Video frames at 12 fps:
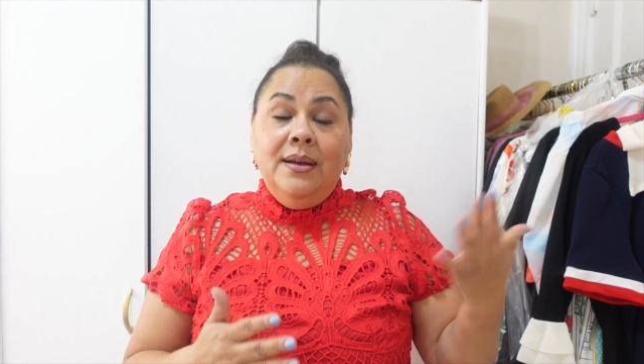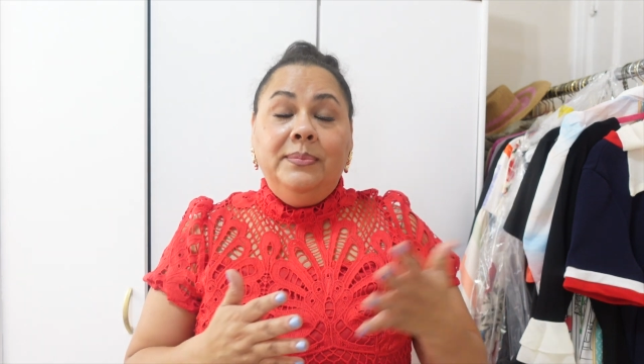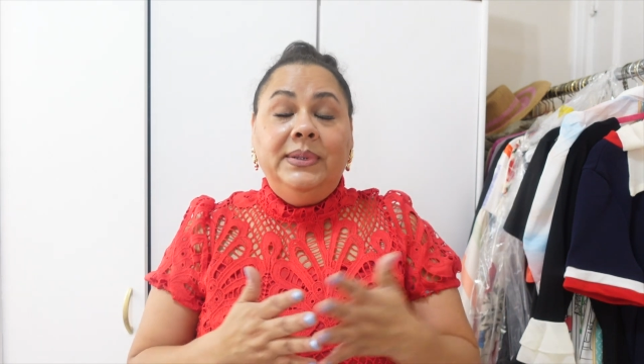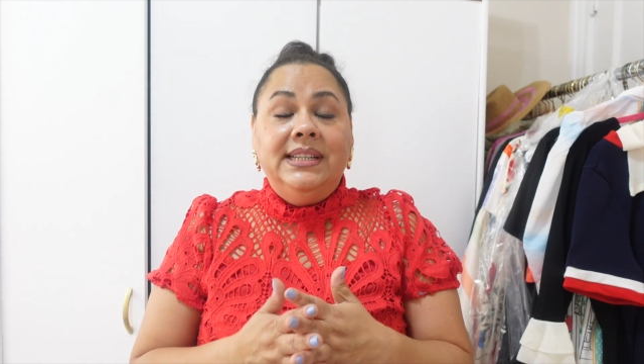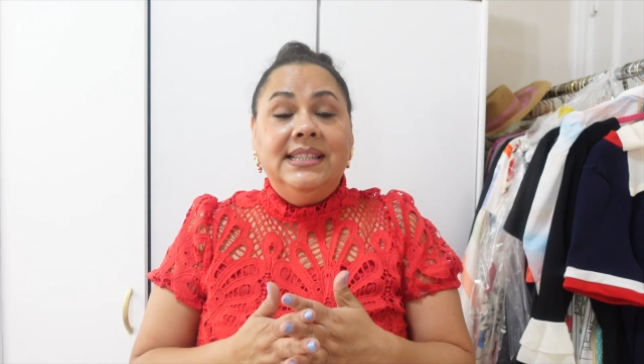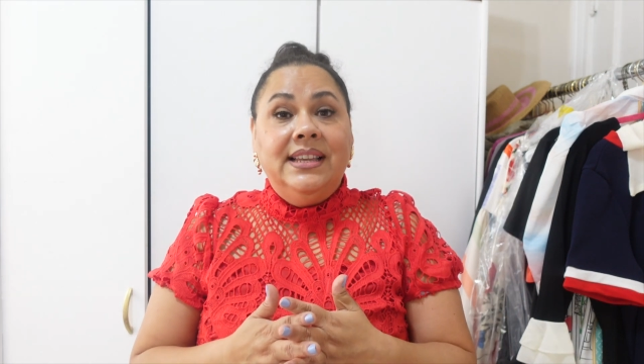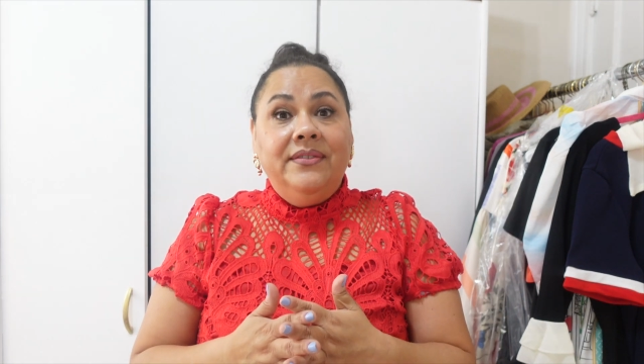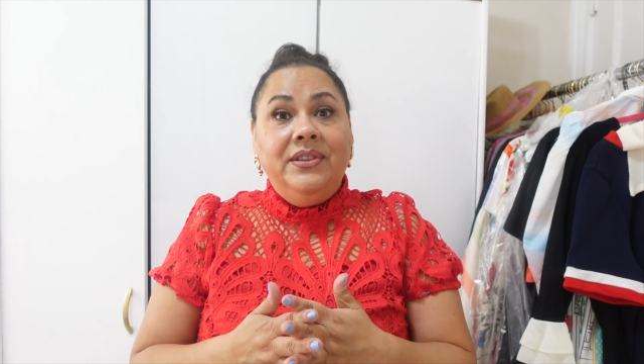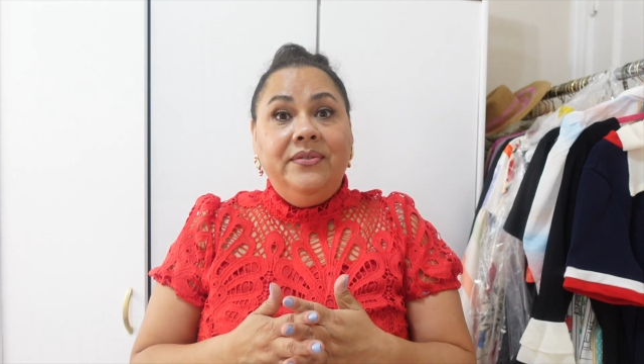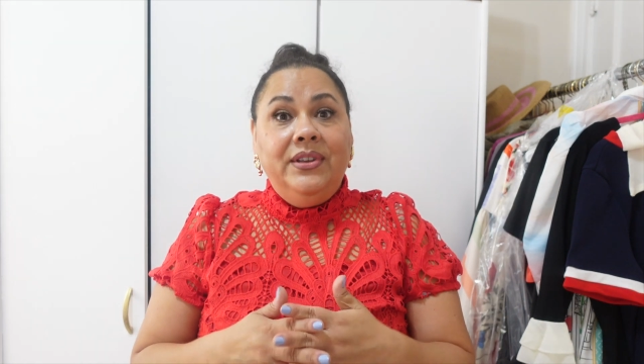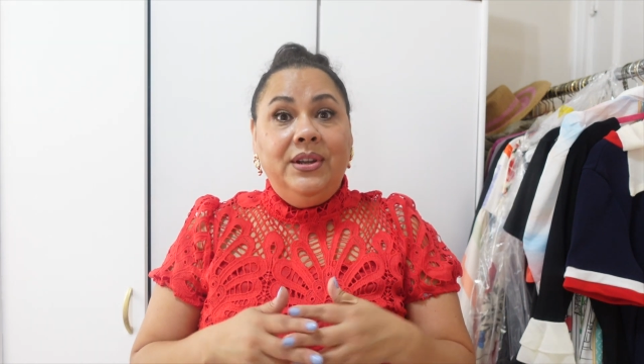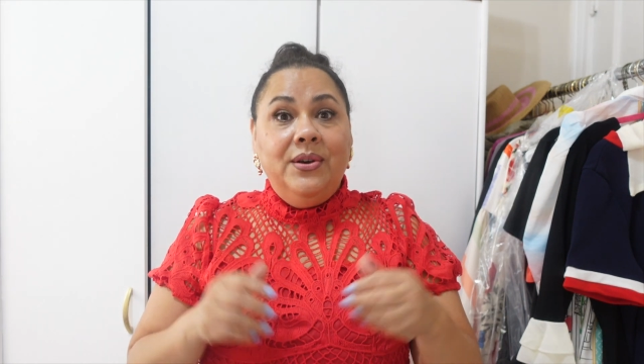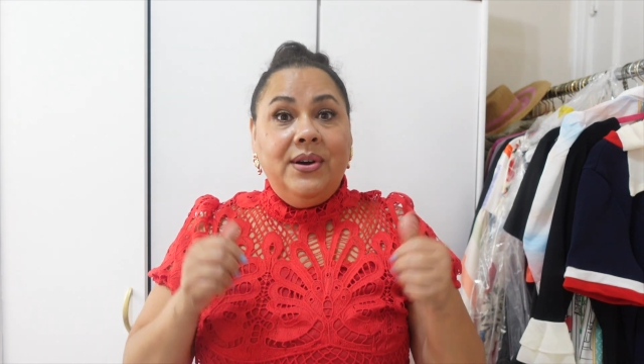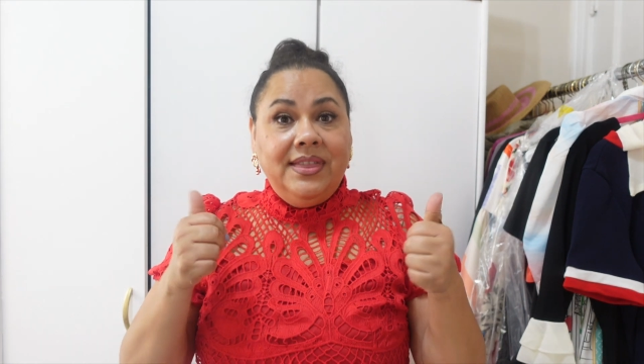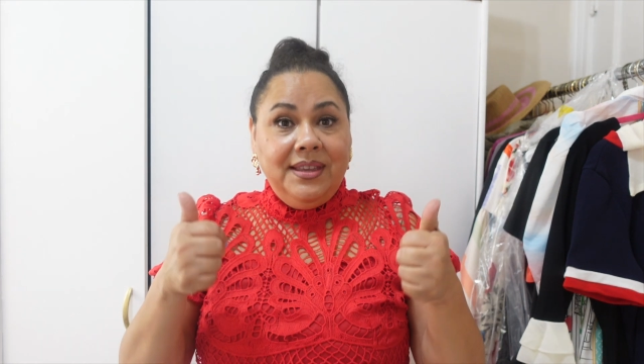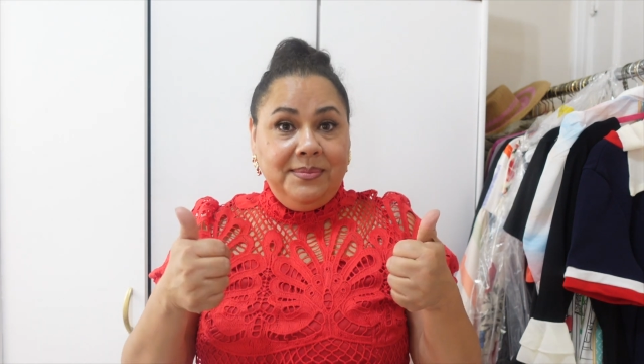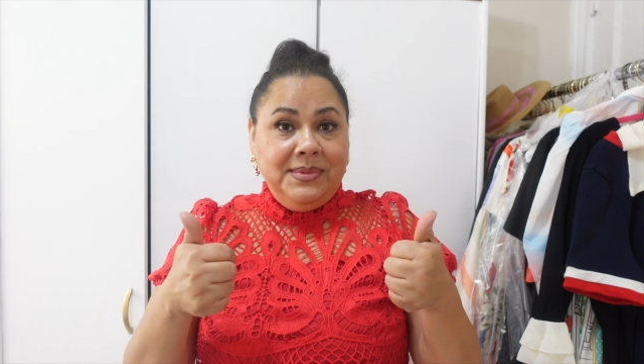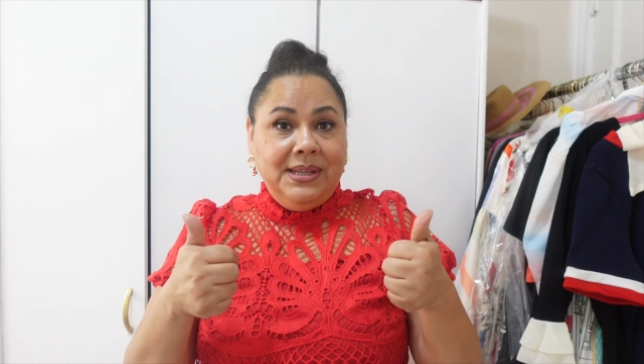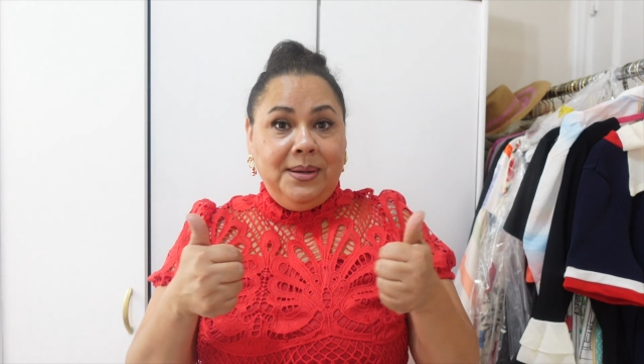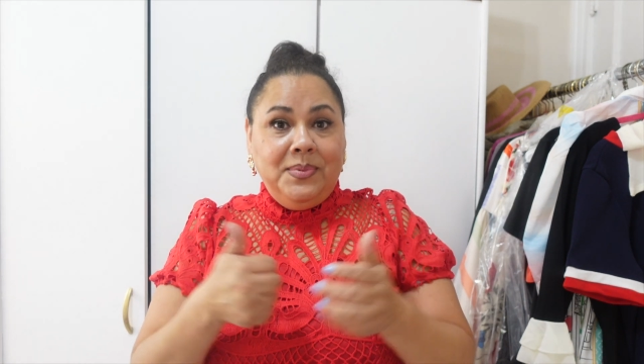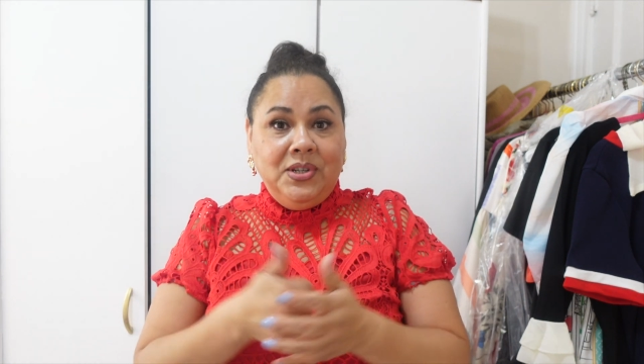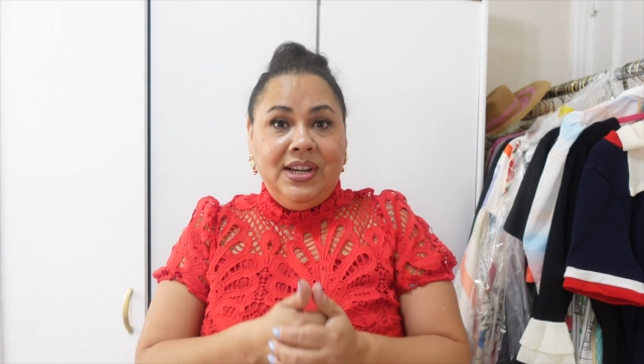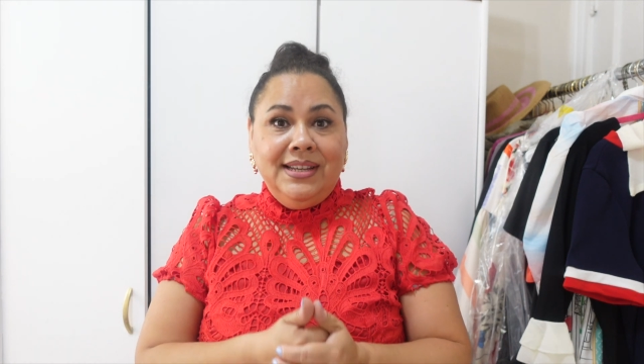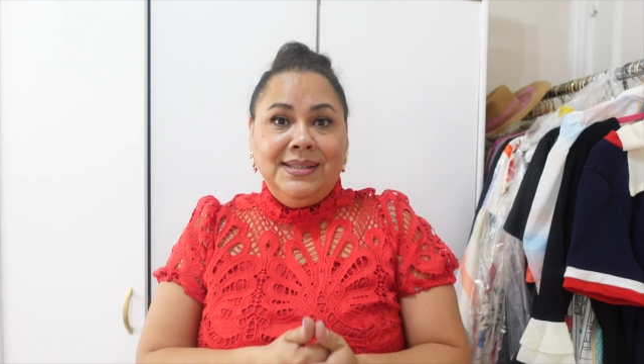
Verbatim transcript: please give the video a thumbs up, share,